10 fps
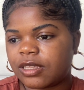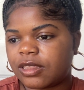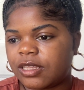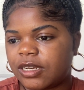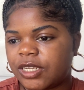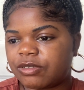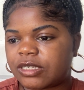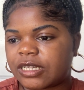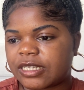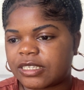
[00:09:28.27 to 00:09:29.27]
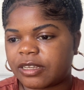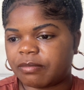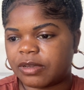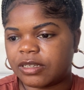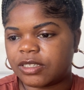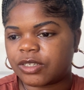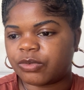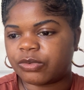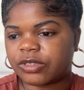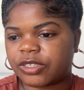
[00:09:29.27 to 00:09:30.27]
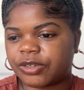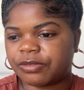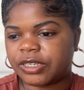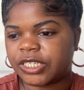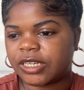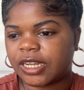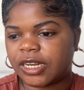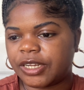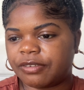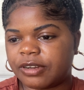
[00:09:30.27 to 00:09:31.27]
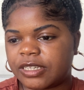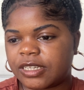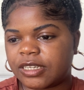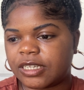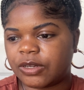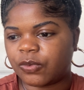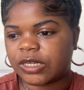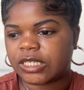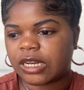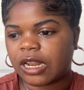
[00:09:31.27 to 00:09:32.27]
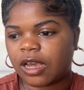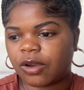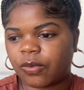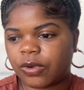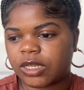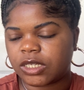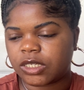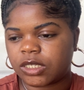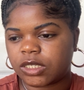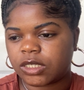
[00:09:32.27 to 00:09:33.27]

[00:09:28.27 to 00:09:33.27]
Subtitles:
The New Testament was originally written in which language?